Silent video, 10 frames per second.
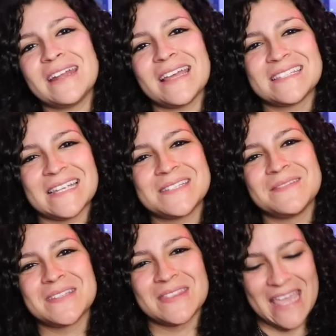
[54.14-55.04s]
nice
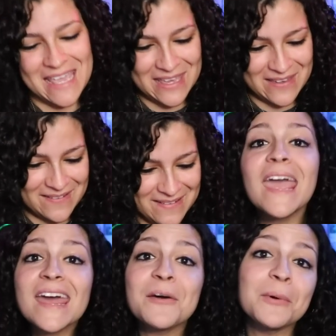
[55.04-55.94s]
sentiment, so thank you.
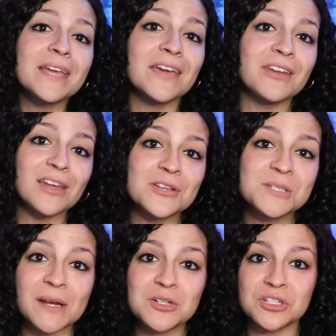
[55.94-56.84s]
And I wanna give another
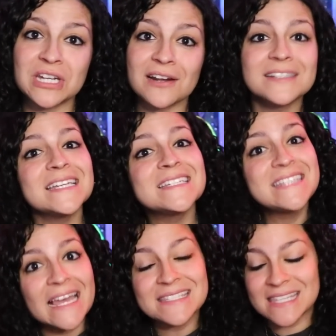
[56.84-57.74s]
special shout out to
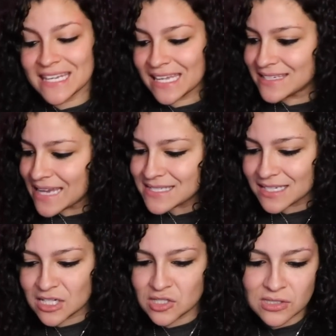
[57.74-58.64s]
Destiny.
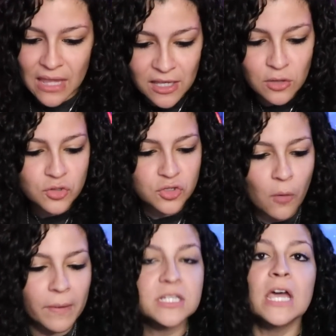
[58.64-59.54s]
Destiny, thank you so
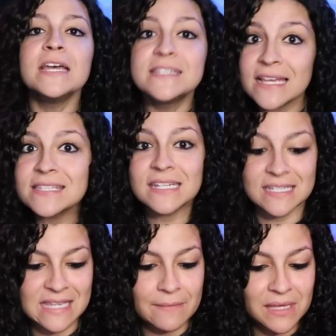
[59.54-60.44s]
much. Destiny
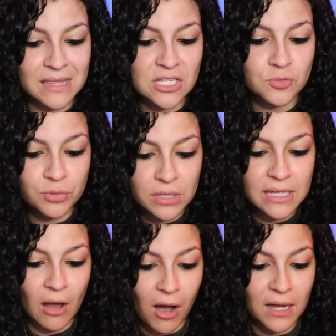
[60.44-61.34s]
sent me these really
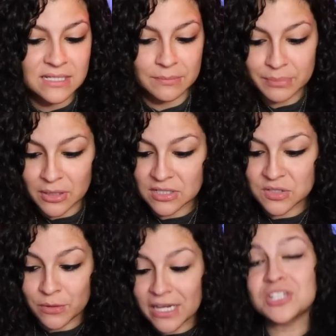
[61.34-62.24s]
awesome books,
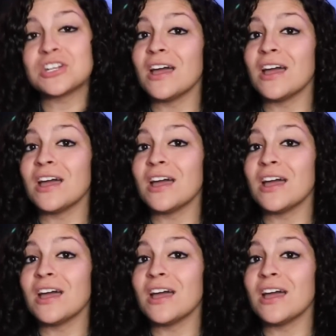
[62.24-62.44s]
which